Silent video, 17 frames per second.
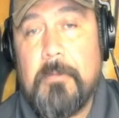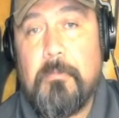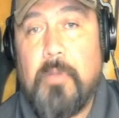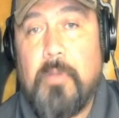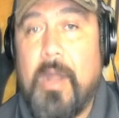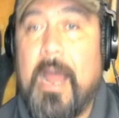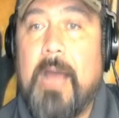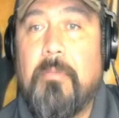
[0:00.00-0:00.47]

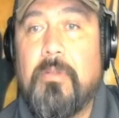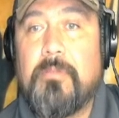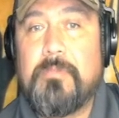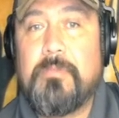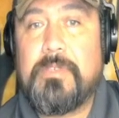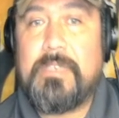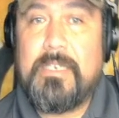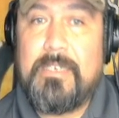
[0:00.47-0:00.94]

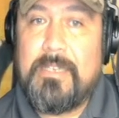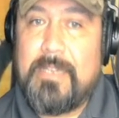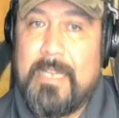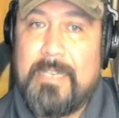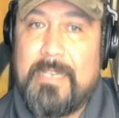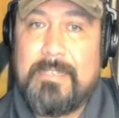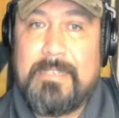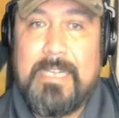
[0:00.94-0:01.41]
problems and
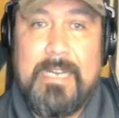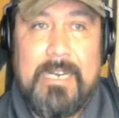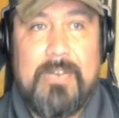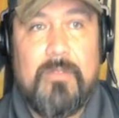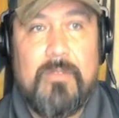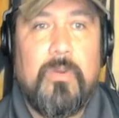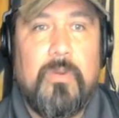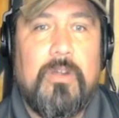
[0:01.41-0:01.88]
things they
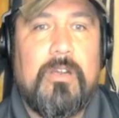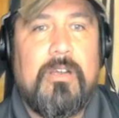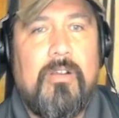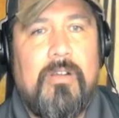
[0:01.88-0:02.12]
need to work